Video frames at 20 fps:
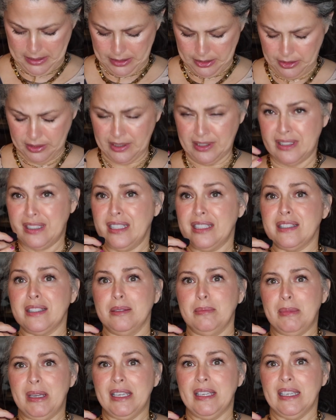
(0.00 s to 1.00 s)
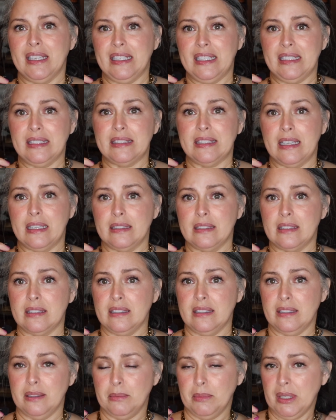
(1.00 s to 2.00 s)
It just doesn't make any sense
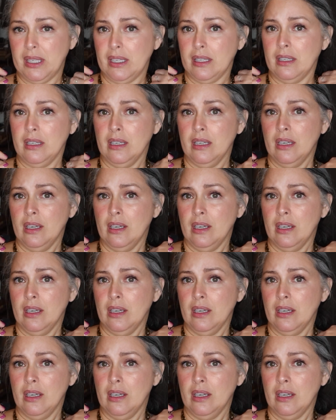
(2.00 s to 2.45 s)
to me